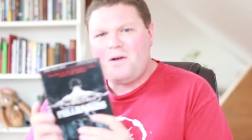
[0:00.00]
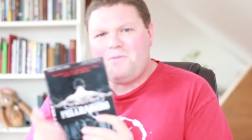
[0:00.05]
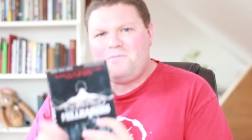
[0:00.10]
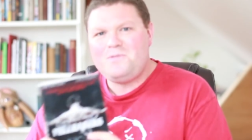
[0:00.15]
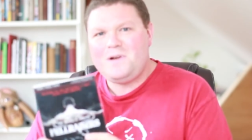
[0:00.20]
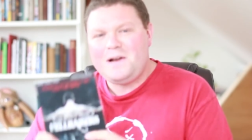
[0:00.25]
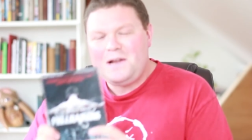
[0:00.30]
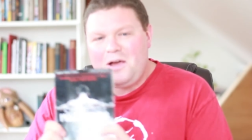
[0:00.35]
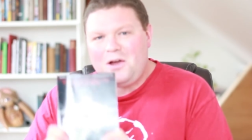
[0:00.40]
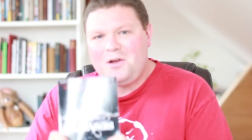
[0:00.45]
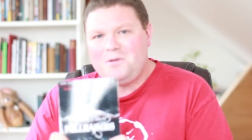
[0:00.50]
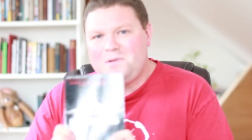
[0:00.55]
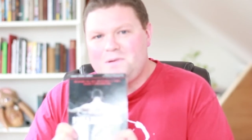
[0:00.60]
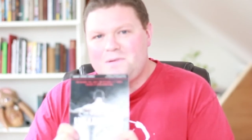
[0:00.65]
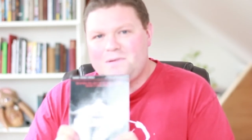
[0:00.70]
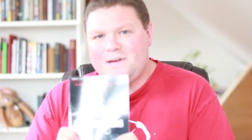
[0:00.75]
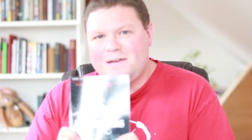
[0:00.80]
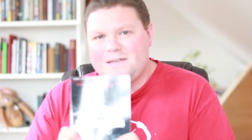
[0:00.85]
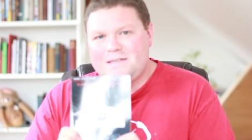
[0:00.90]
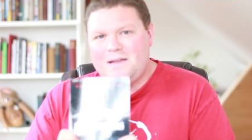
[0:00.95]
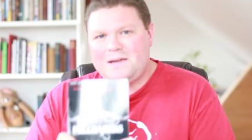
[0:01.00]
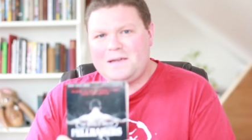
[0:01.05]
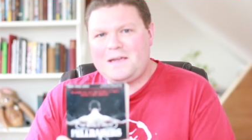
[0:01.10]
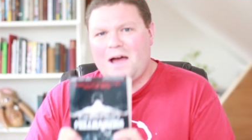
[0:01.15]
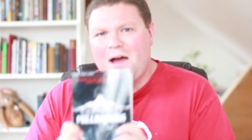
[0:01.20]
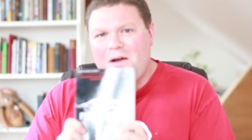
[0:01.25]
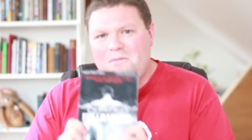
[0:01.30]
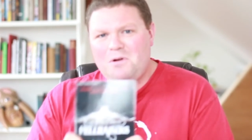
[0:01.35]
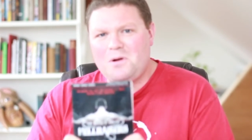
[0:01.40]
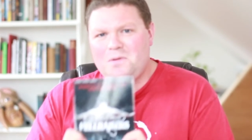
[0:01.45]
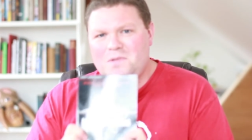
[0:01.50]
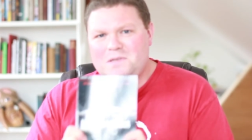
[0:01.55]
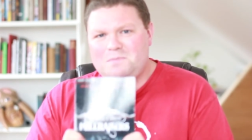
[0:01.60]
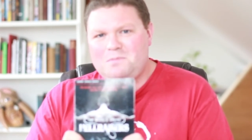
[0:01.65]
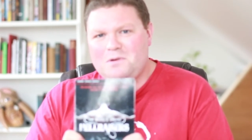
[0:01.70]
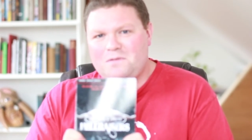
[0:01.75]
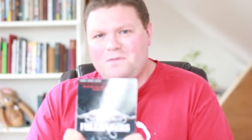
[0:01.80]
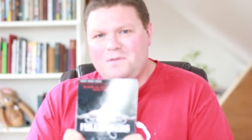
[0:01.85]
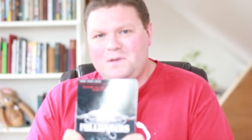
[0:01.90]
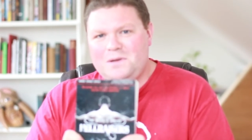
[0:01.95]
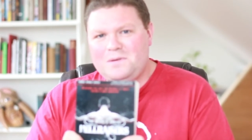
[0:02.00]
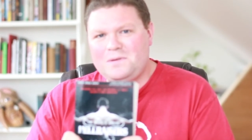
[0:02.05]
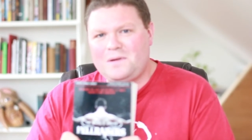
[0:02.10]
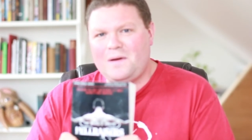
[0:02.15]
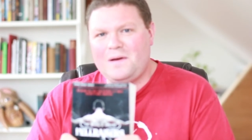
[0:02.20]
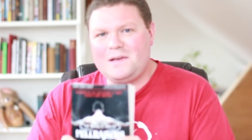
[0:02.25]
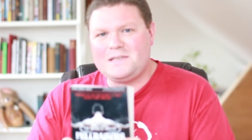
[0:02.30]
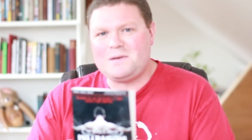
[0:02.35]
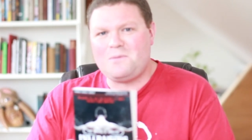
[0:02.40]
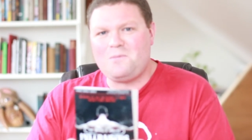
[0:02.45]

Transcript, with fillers: I really hope you guys like it. I wrote this book for you guys.